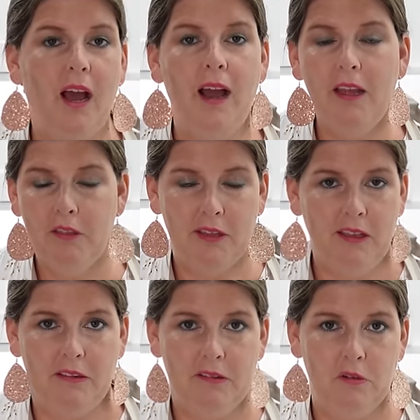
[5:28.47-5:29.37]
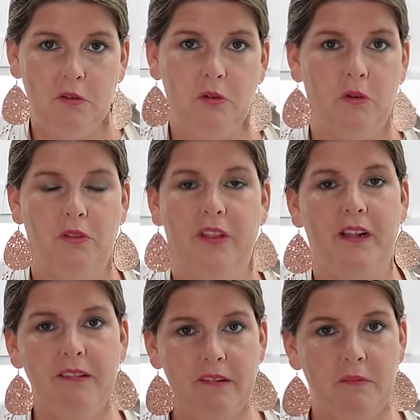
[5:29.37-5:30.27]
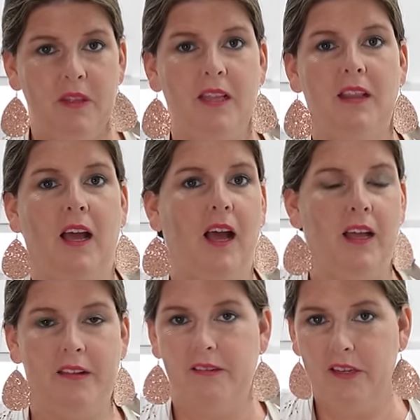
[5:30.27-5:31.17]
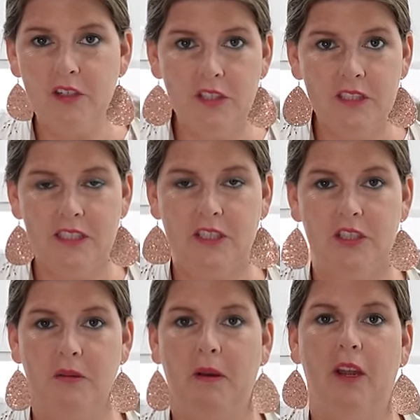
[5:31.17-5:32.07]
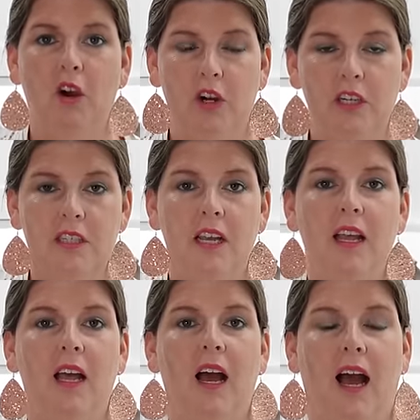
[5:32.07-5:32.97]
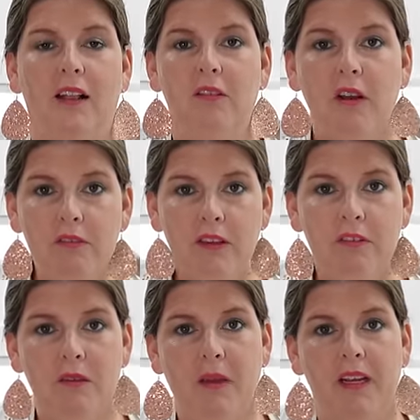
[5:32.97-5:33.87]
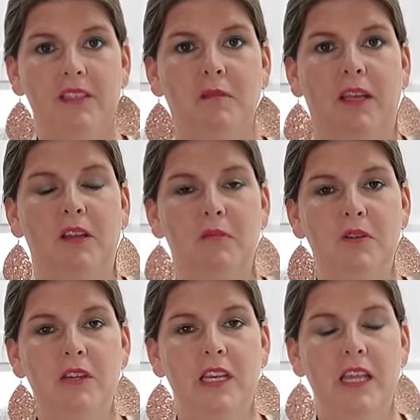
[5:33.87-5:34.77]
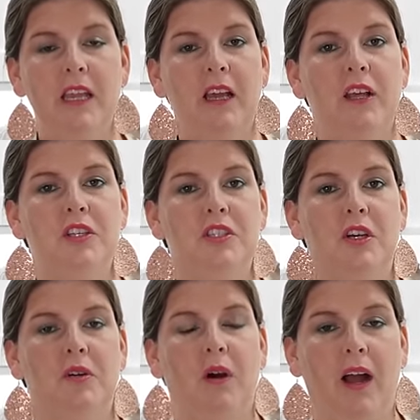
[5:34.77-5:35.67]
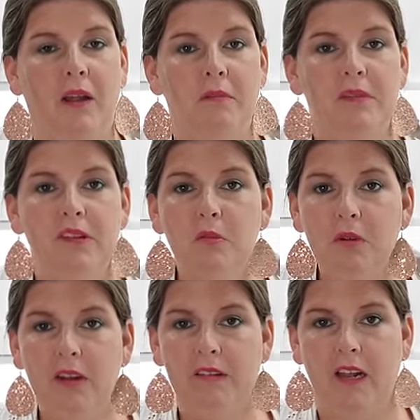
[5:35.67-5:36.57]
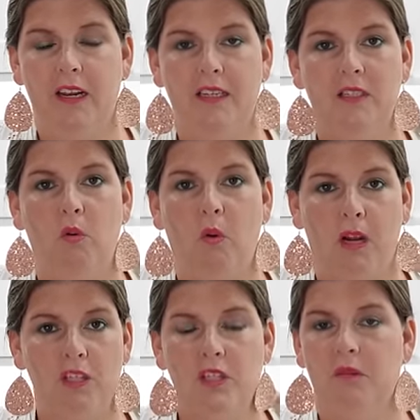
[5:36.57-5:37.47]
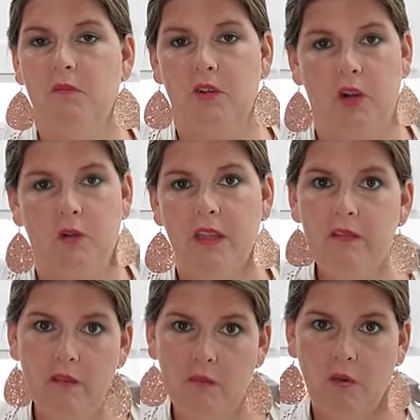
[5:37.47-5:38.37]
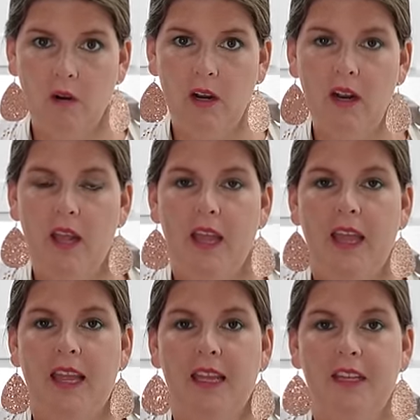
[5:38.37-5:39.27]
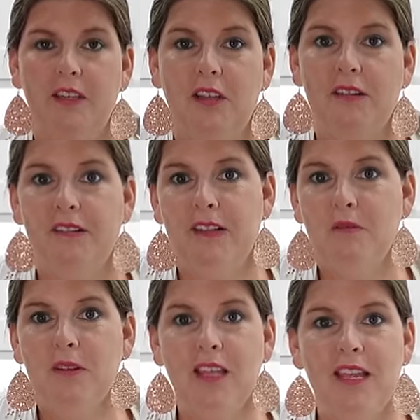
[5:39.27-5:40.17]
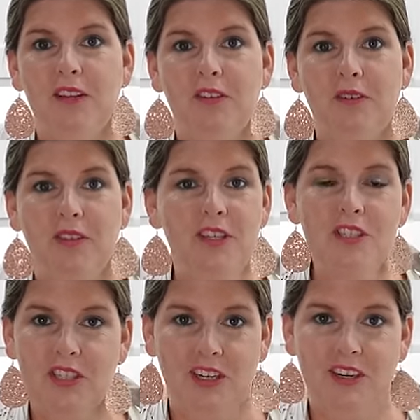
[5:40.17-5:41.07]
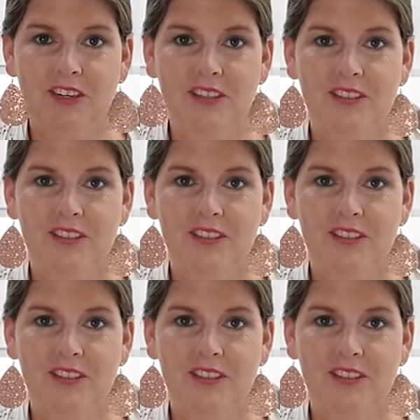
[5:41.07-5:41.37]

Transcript: I think that's so cool. That's something that is near and dear to my heart. I love giving back to my community, so I'm super excited to watch them grow even more and see what they can do this year.